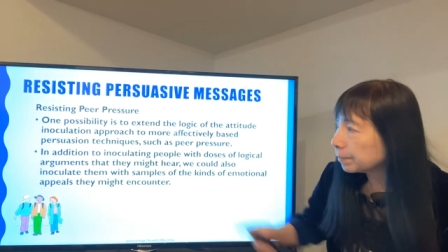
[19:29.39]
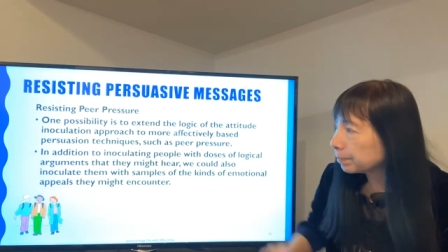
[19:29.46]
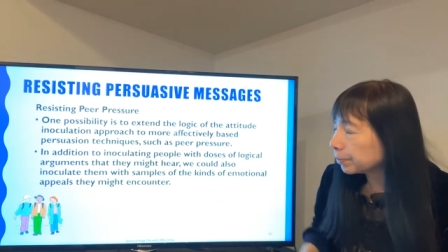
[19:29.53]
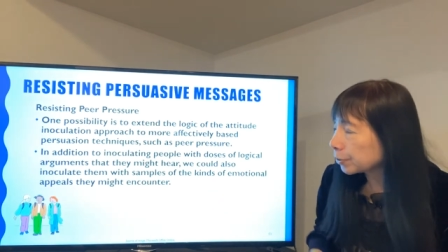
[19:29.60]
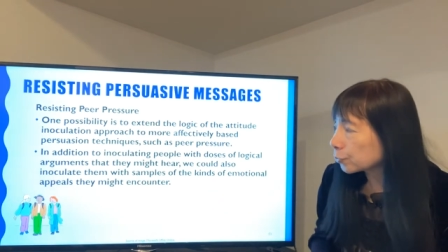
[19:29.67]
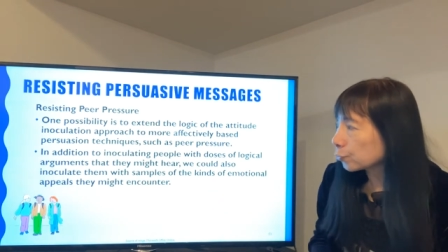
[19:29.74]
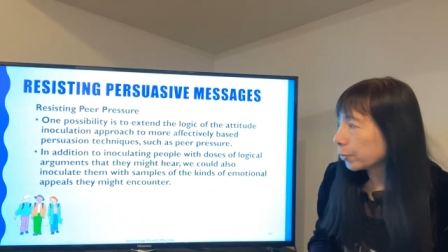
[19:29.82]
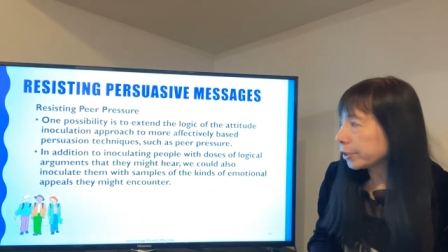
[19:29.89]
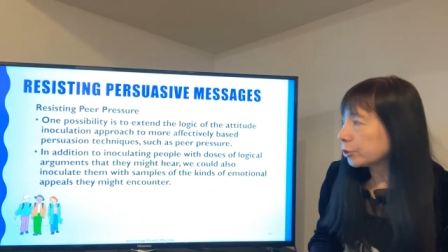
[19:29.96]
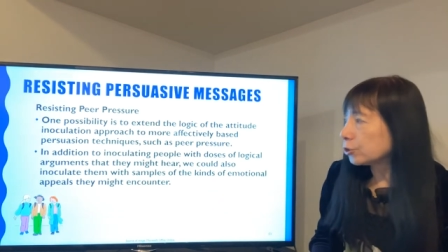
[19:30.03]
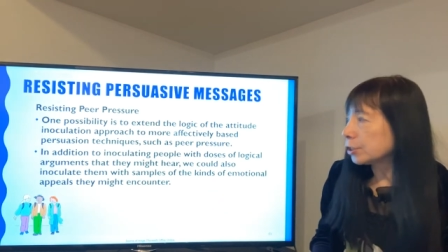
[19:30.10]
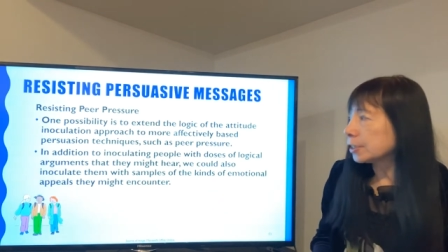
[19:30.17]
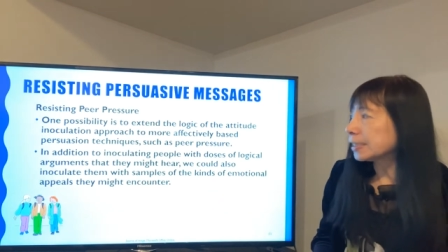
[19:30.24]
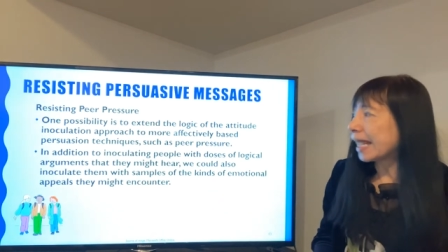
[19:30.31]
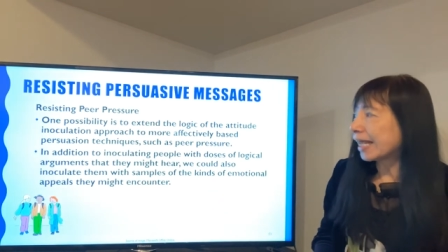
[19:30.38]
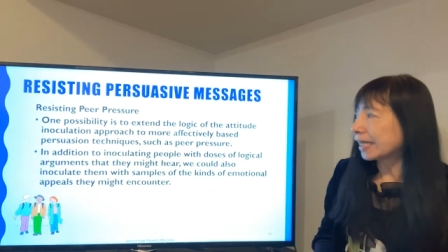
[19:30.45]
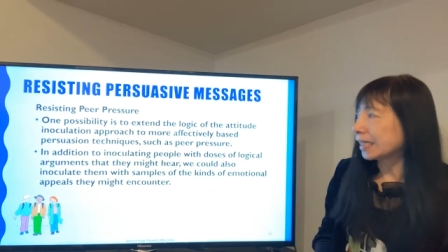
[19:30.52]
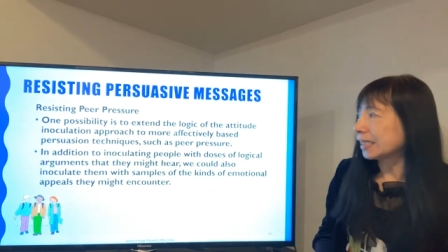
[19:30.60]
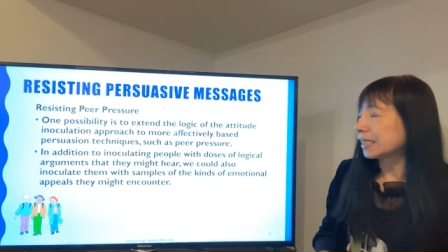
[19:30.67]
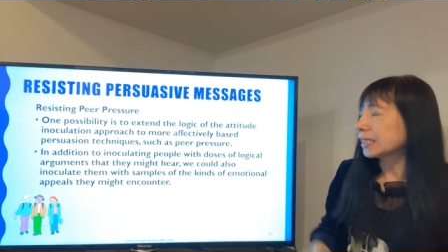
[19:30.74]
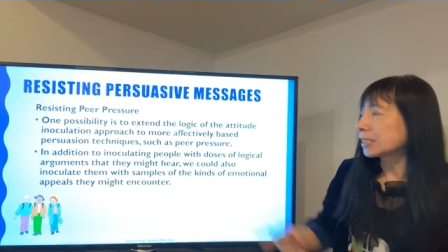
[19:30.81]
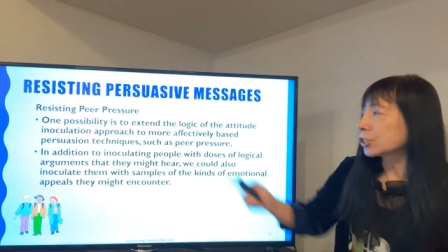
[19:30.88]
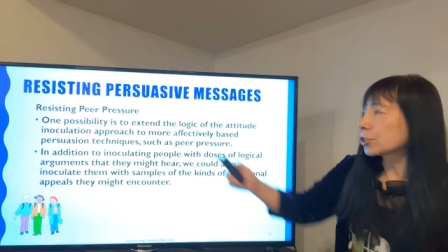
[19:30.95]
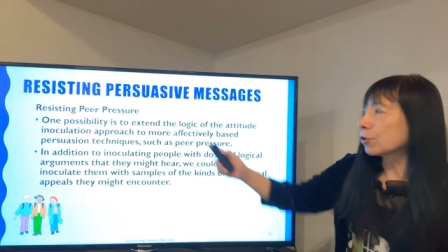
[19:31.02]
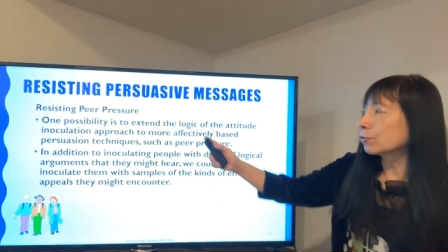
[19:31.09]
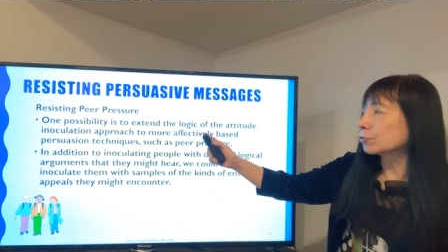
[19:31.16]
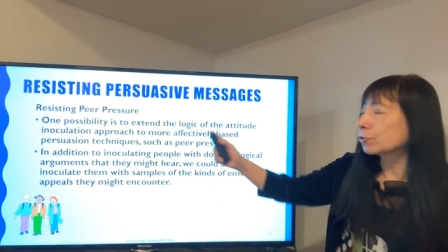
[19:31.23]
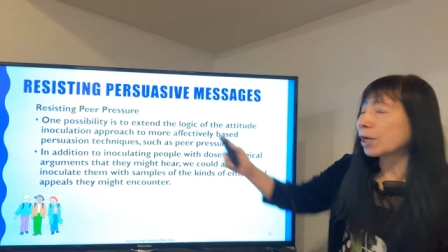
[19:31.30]
Persuasion technique.
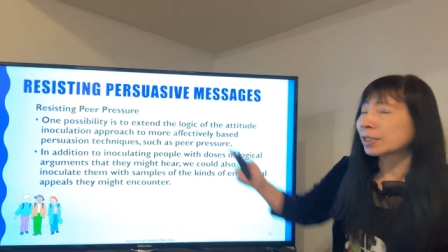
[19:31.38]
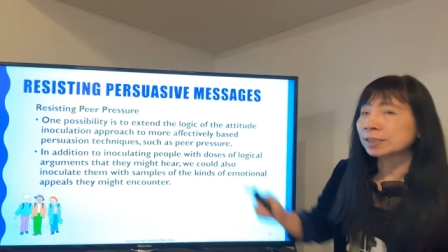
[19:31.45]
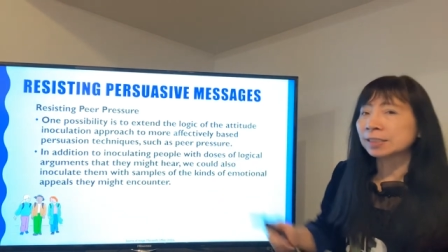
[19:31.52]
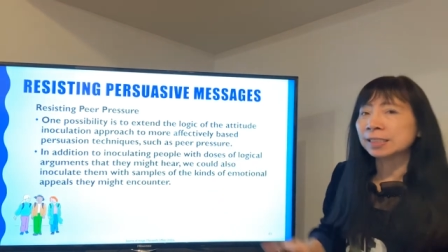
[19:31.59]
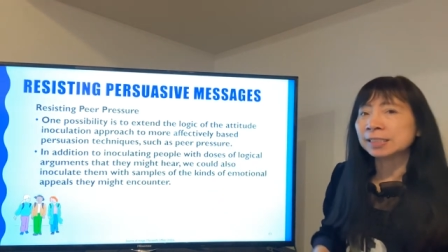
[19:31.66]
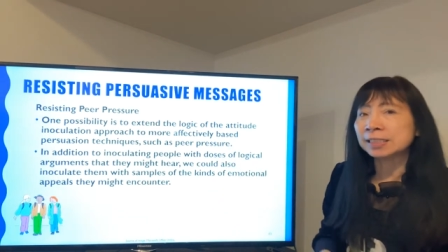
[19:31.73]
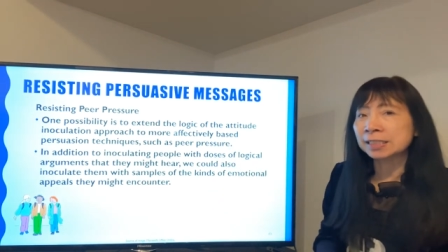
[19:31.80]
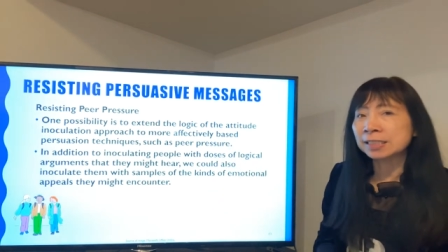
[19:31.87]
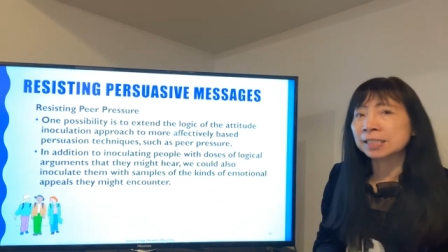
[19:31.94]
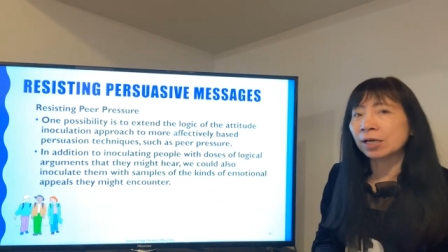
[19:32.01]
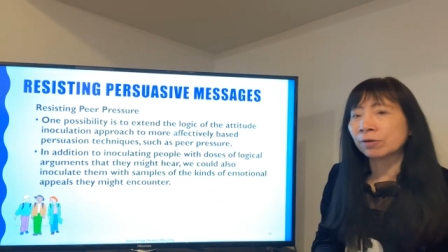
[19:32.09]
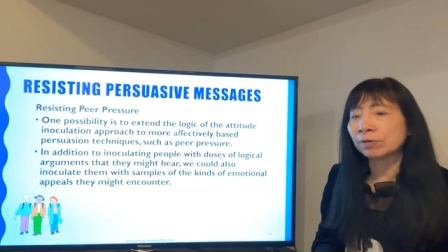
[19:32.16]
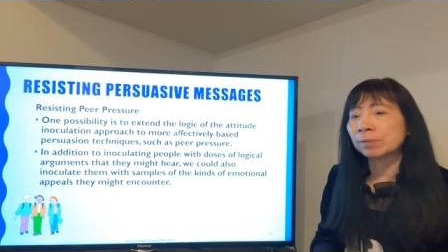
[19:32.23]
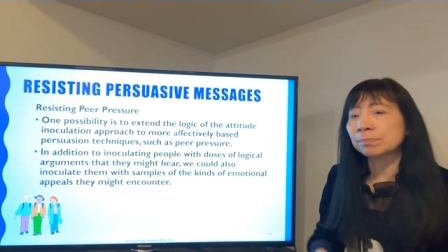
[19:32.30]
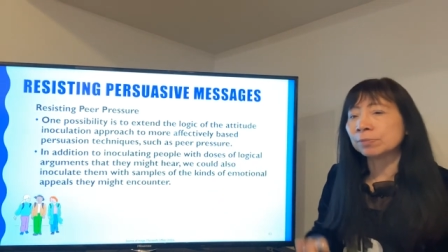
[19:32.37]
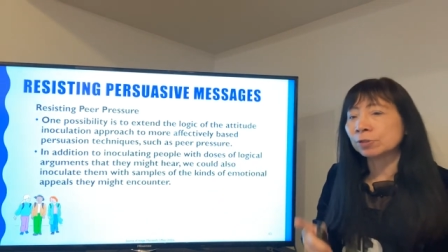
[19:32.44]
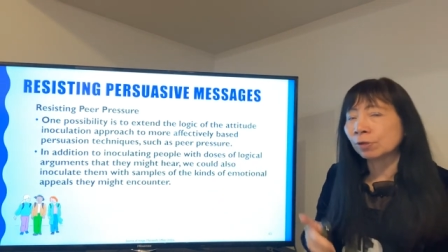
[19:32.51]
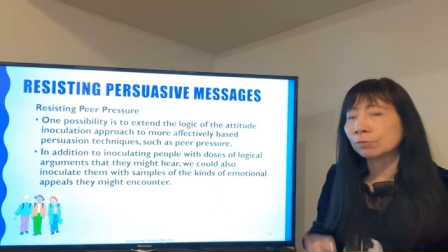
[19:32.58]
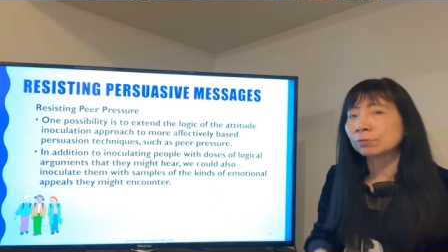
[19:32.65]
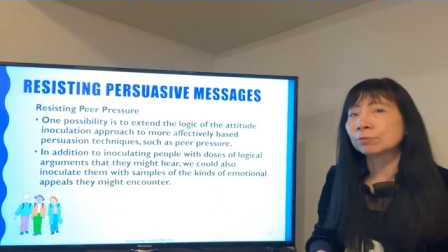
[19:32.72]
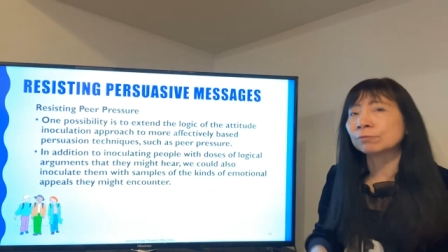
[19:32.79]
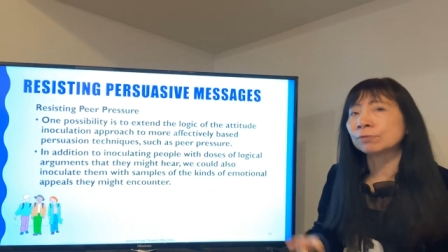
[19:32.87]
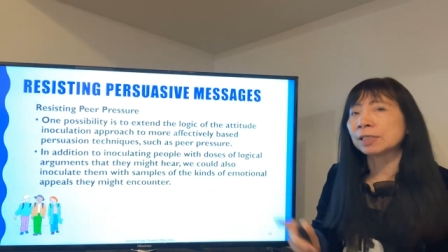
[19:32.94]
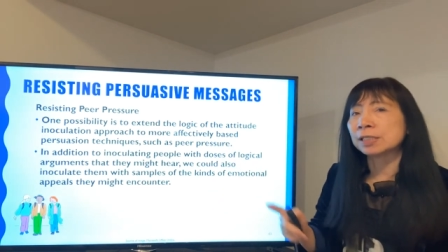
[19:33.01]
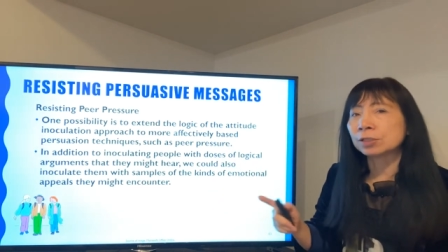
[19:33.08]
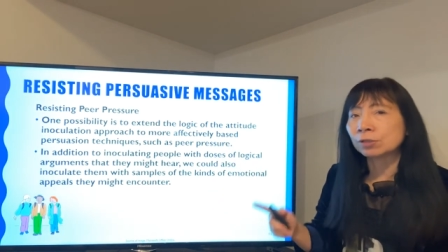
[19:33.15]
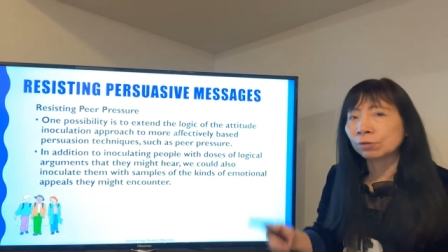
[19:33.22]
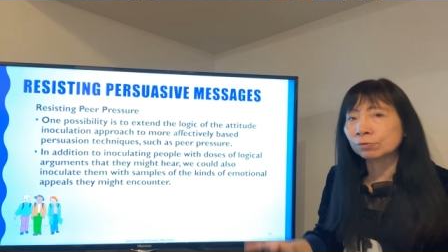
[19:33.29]
So rather than just tell them, don't do
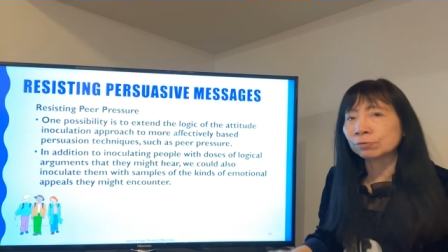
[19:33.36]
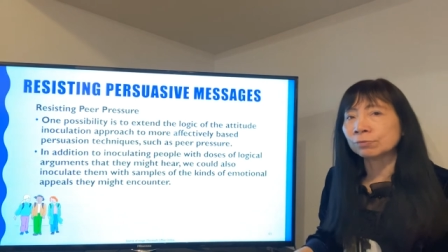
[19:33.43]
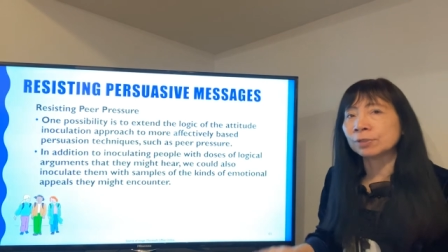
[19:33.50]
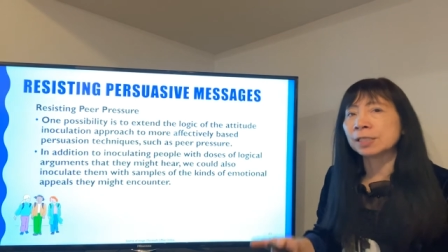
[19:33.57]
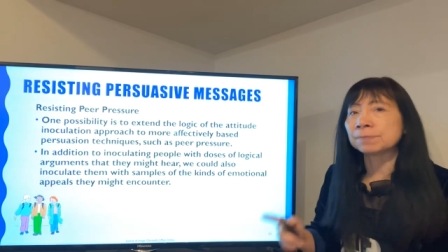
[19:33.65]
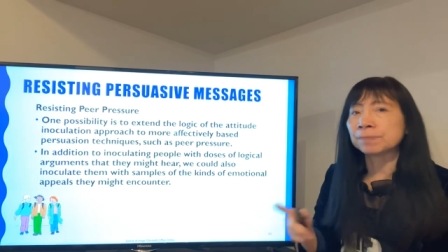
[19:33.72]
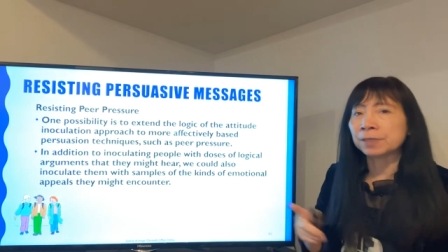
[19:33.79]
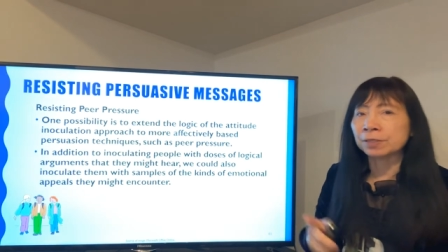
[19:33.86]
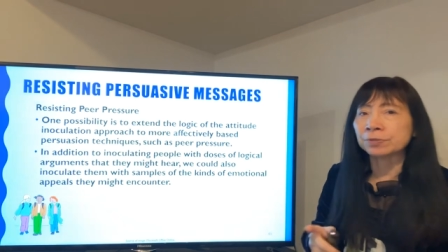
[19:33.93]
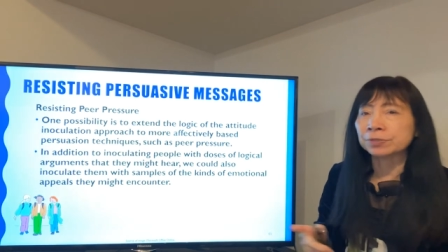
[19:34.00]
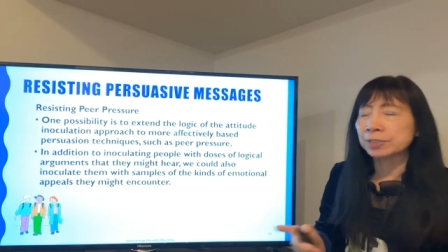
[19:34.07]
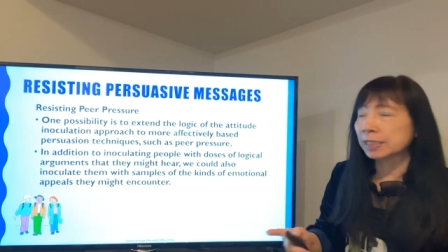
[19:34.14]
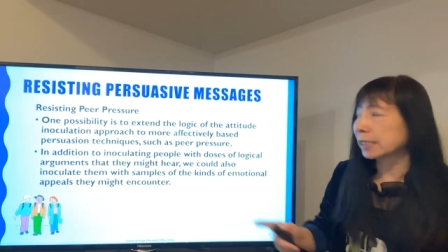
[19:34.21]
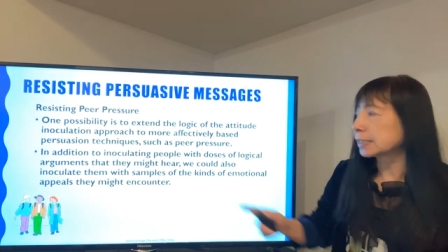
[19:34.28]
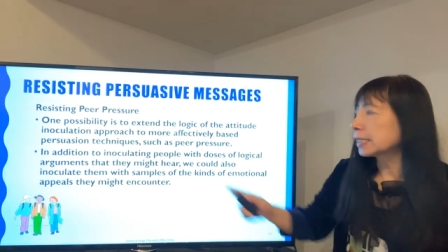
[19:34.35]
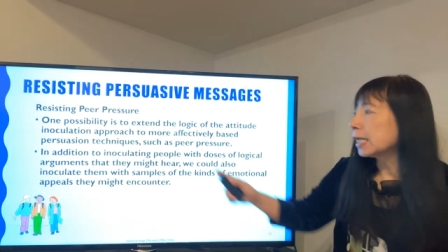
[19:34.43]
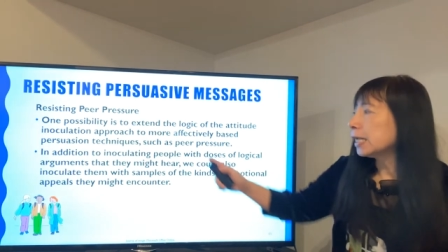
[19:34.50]
this, don't do this because that,